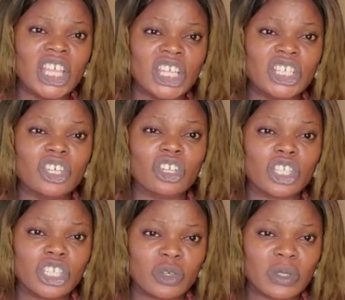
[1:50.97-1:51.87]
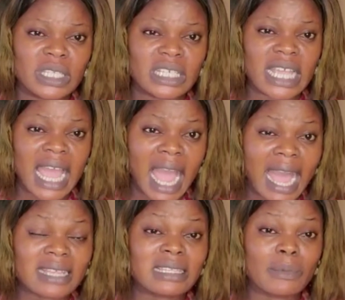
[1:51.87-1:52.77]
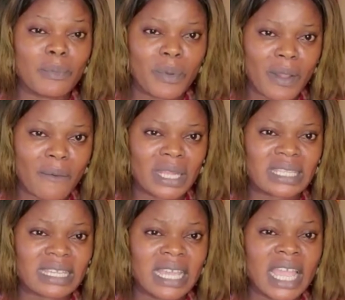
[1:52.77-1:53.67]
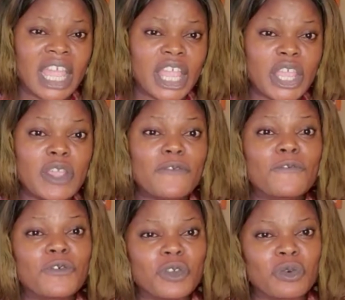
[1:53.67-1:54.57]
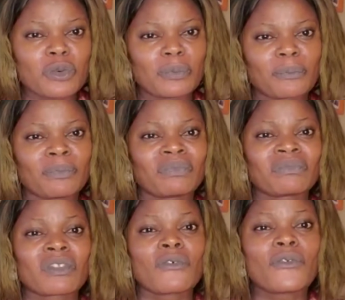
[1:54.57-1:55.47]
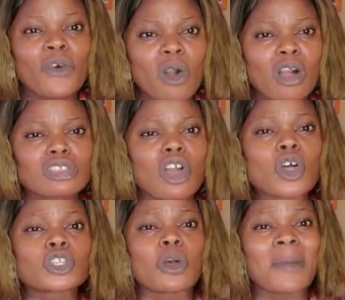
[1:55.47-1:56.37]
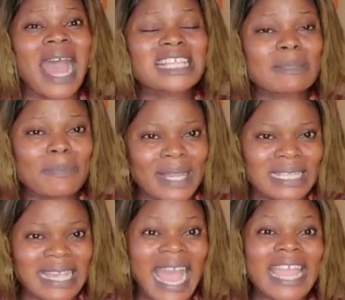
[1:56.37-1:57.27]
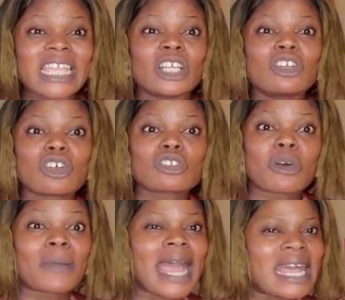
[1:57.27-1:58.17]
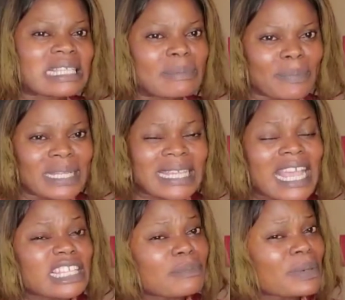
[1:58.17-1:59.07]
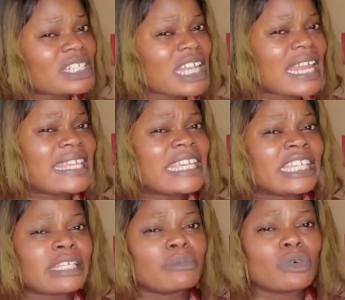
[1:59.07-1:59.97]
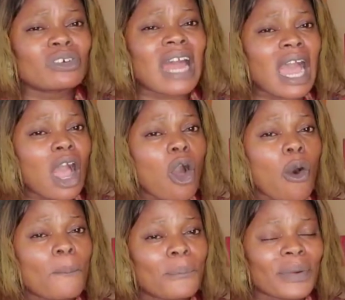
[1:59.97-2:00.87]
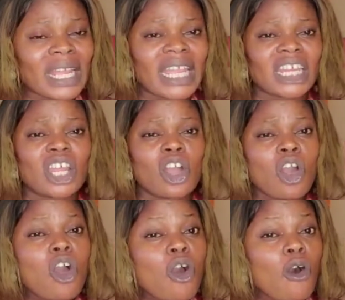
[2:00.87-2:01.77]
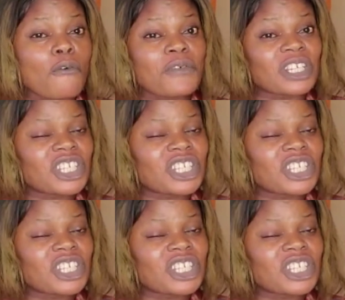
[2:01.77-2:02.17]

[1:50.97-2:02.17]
in your duty as a parent if you focus on some aspects and ignore some aspects, especially in the moral upbringing of a